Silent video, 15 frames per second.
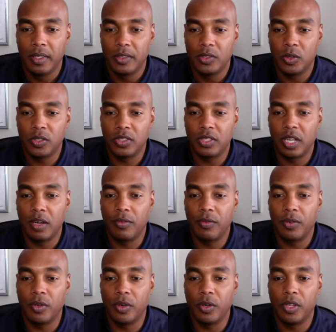Source of salt
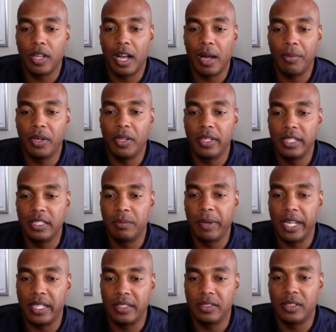for copier lease
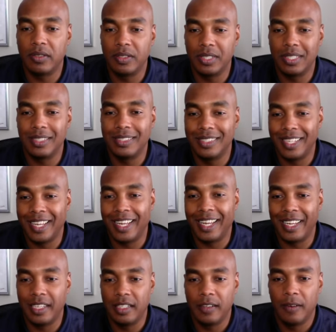maintenance services.
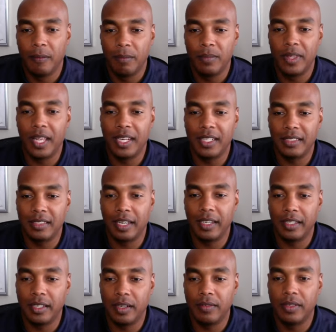Nah, not exciting
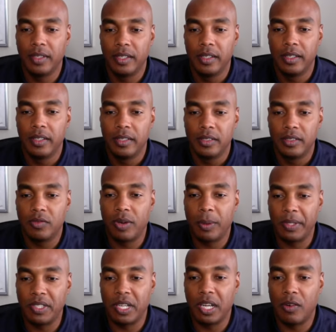enough.
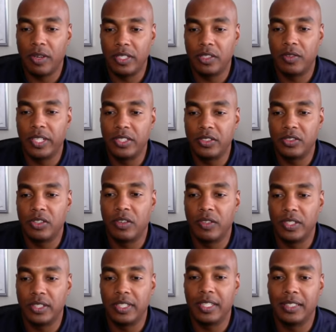Ceramic tile restoration
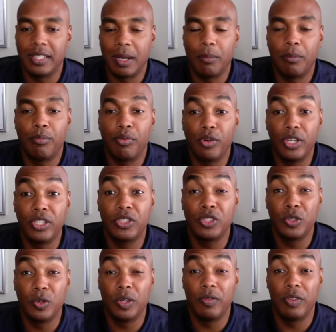services. I'm pretty
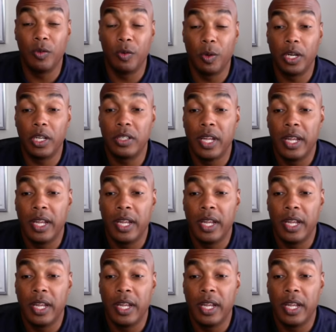sure if you were